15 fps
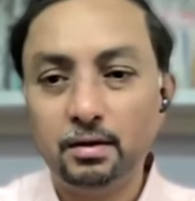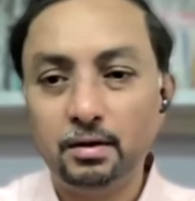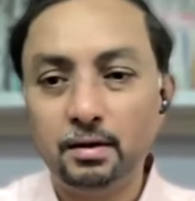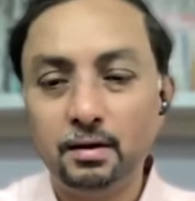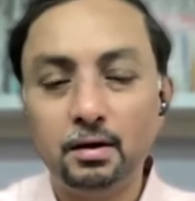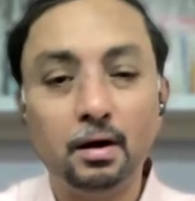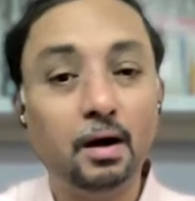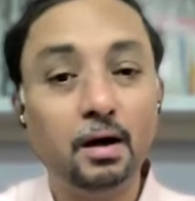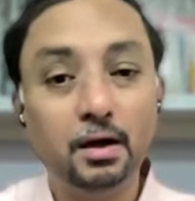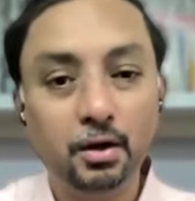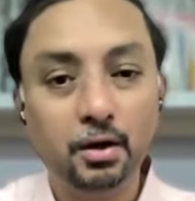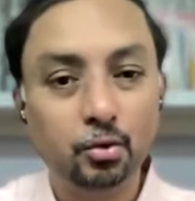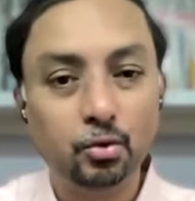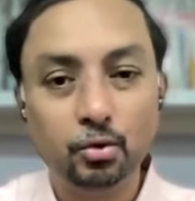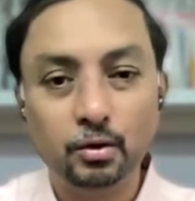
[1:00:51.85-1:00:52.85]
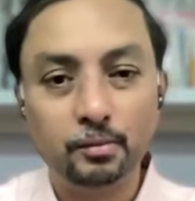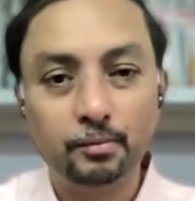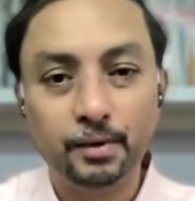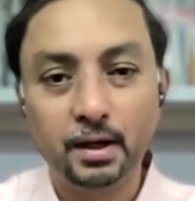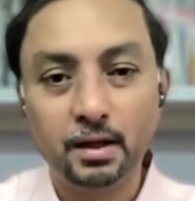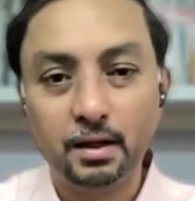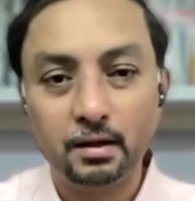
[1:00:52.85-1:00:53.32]
So it's not due to our
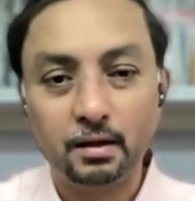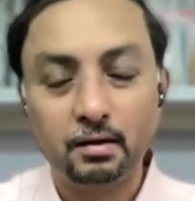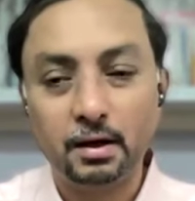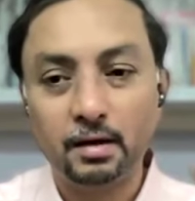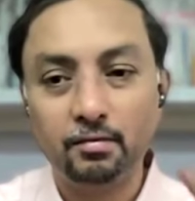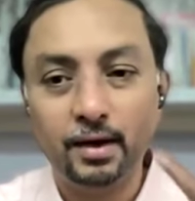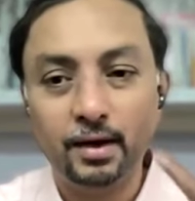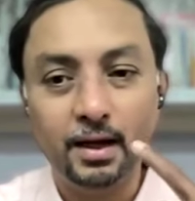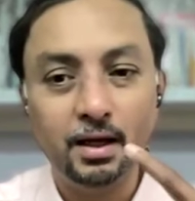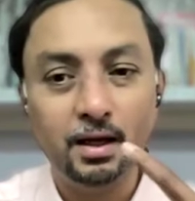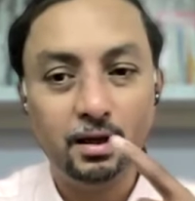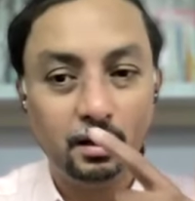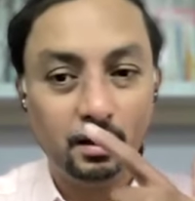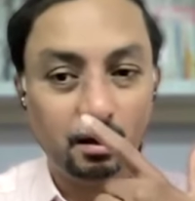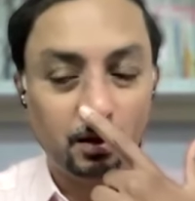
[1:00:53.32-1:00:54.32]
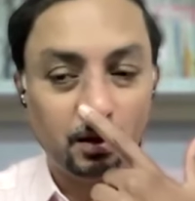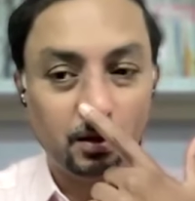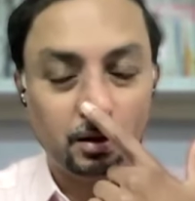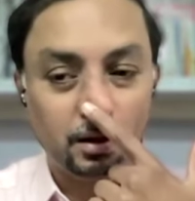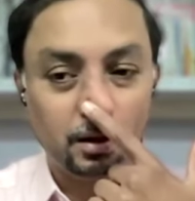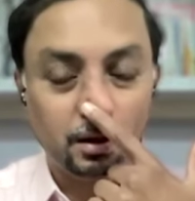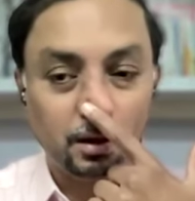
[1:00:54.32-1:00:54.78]
breathing. If any,
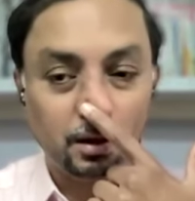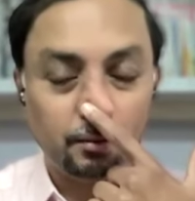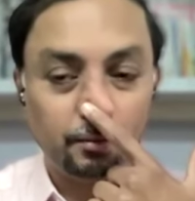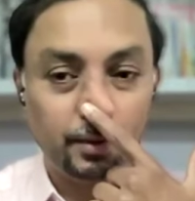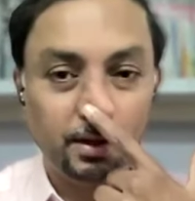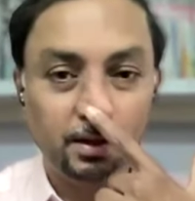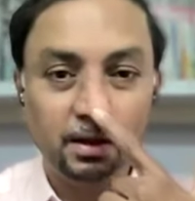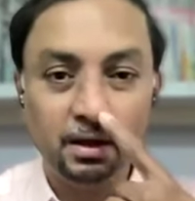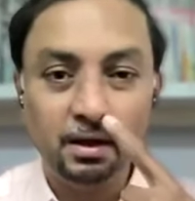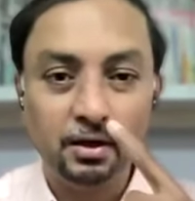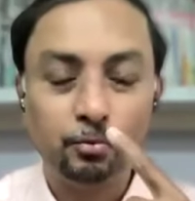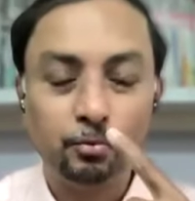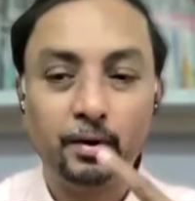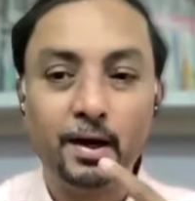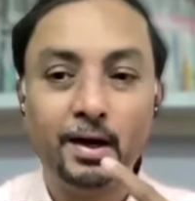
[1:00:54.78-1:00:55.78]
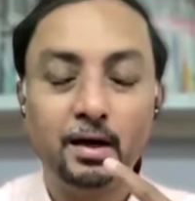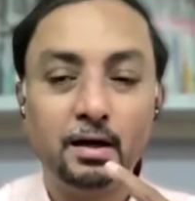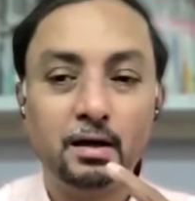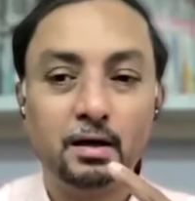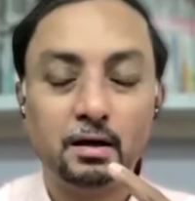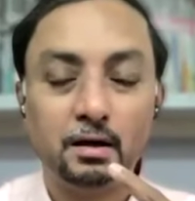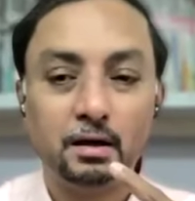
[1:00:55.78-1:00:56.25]
your breathing has made
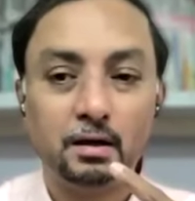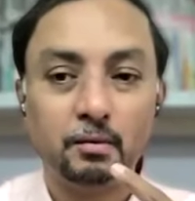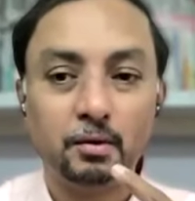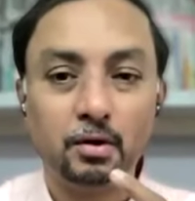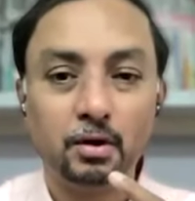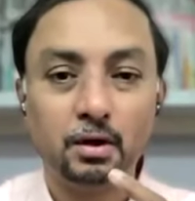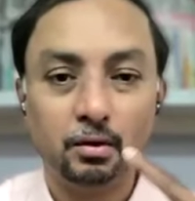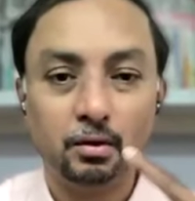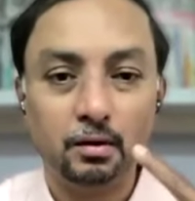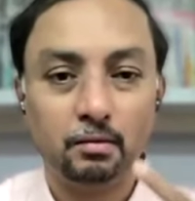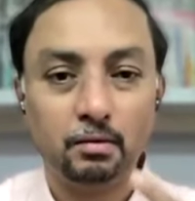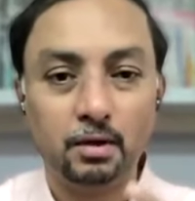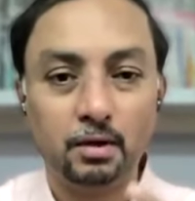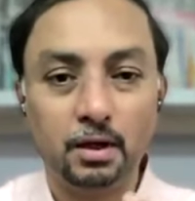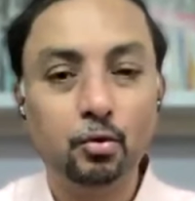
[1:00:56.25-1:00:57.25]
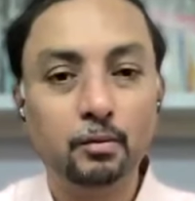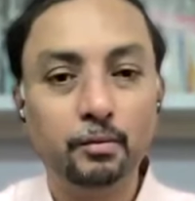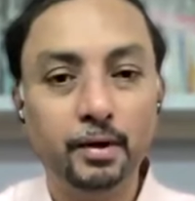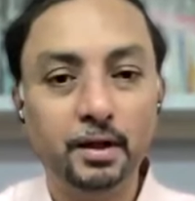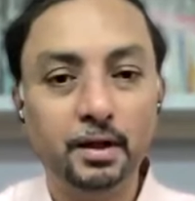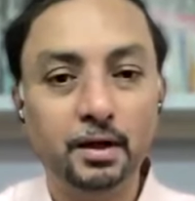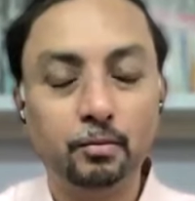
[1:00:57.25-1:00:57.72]
it, your equal
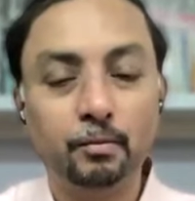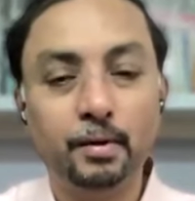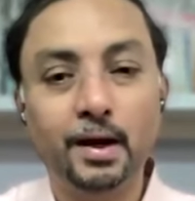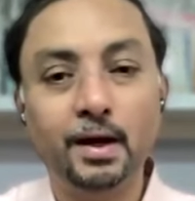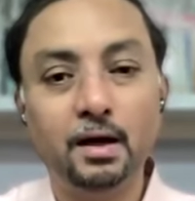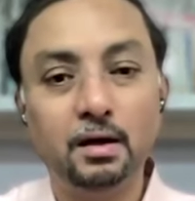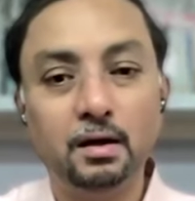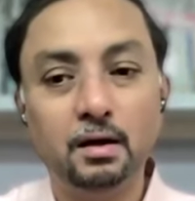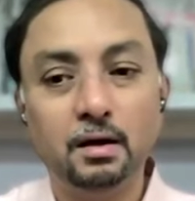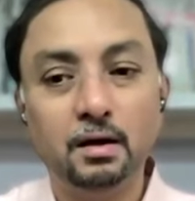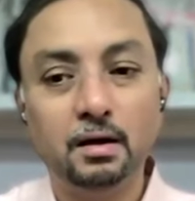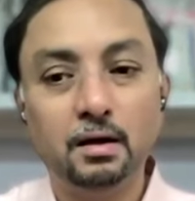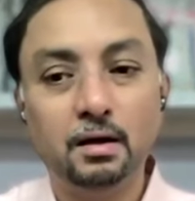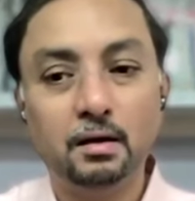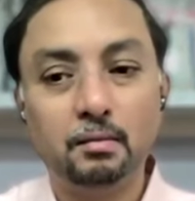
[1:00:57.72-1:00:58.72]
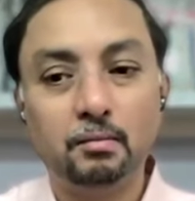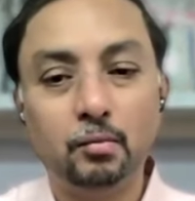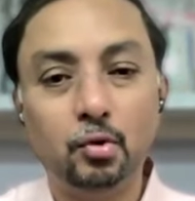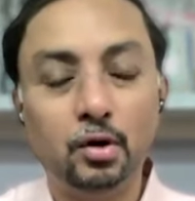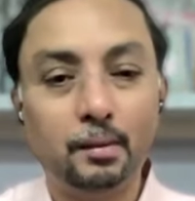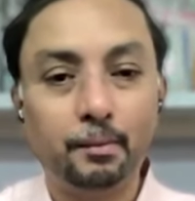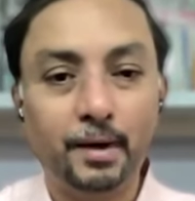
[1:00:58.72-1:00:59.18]
breathing has made it
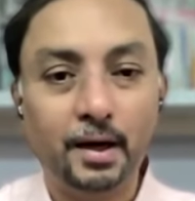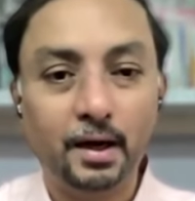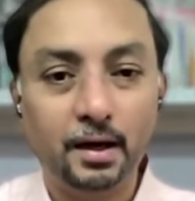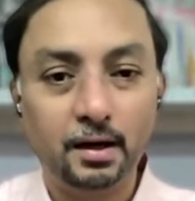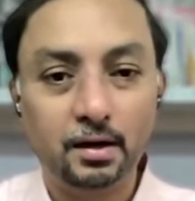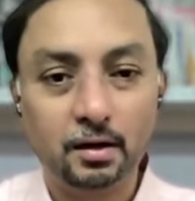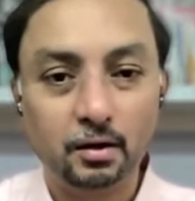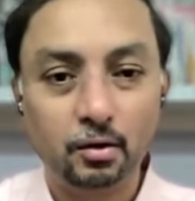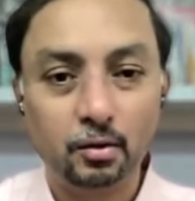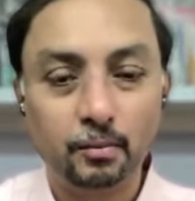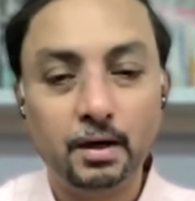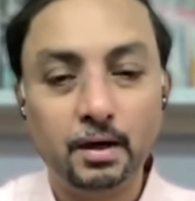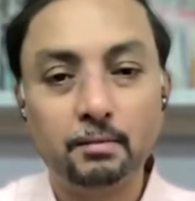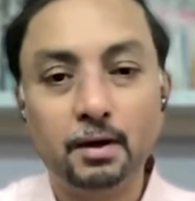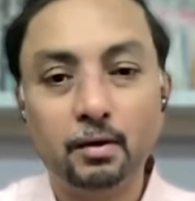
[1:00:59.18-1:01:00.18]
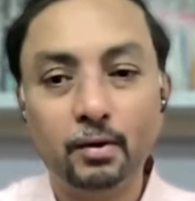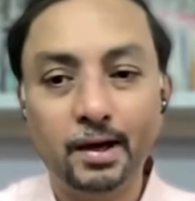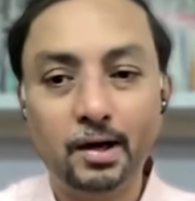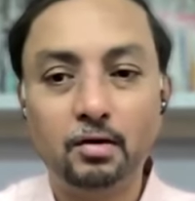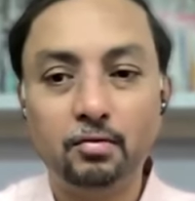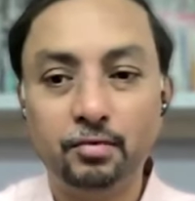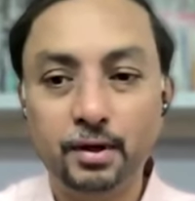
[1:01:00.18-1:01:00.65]
more apparent, or you become
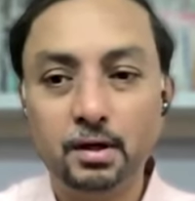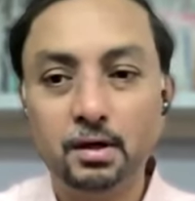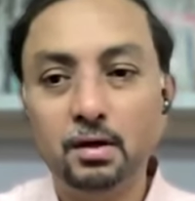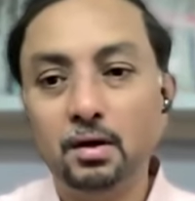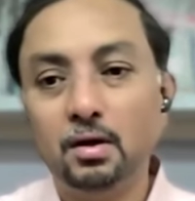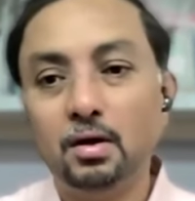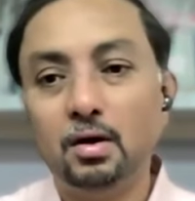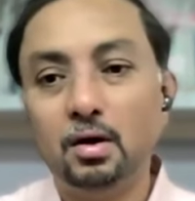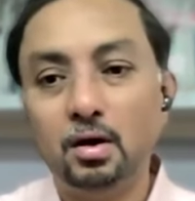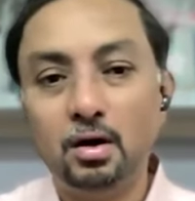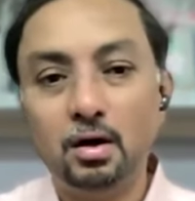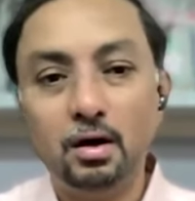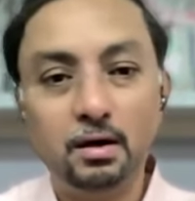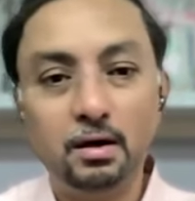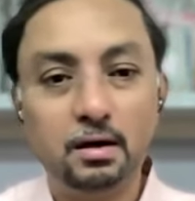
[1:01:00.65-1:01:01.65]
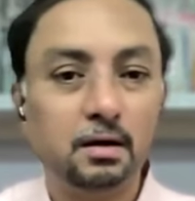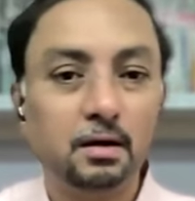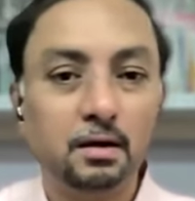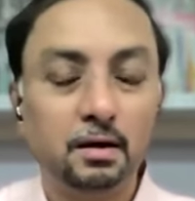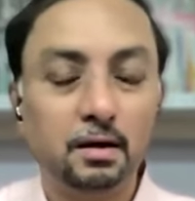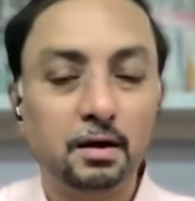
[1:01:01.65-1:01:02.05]
aware of it, or